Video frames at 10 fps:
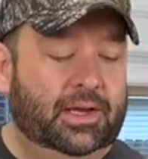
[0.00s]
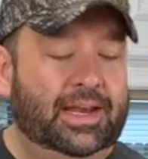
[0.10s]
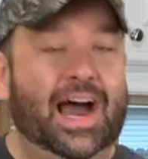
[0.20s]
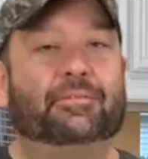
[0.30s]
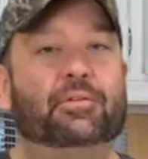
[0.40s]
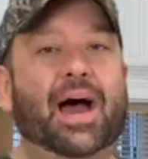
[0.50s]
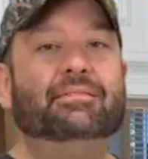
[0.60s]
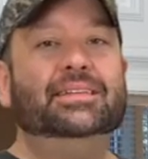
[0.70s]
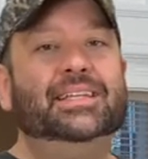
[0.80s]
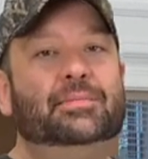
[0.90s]
Now, if you
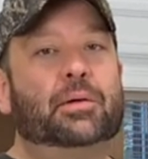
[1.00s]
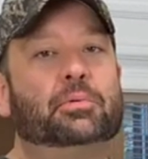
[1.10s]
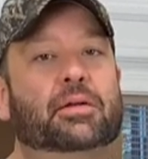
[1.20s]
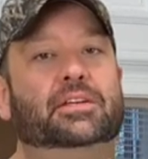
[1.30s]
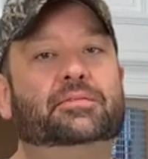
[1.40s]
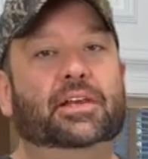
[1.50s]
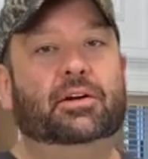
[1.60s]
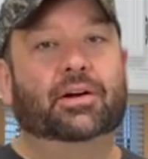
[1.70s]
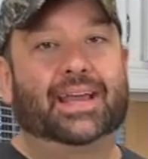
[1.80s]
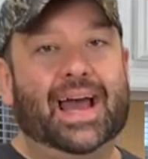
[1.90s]
haven't seen my previous video
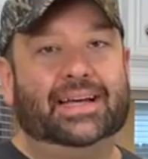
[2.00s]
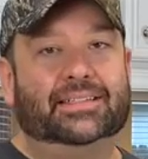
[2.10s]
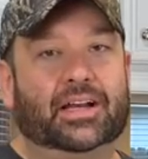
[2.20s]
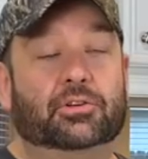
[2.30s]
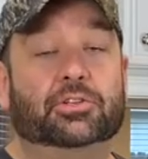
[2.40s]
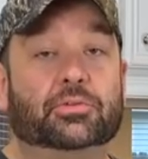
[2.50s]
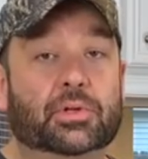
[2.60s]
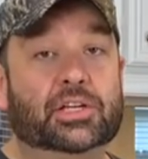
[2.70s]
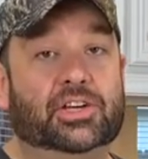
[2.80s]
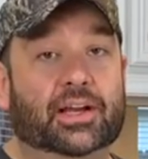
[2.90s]
on cast iron, you should
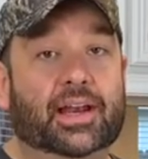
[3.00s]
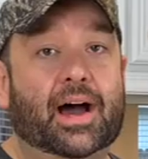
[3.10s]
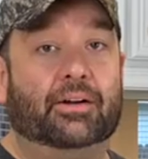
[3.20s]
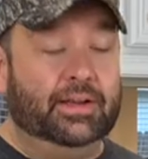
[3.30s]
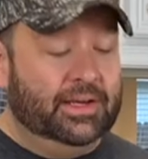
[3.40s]
really check it out.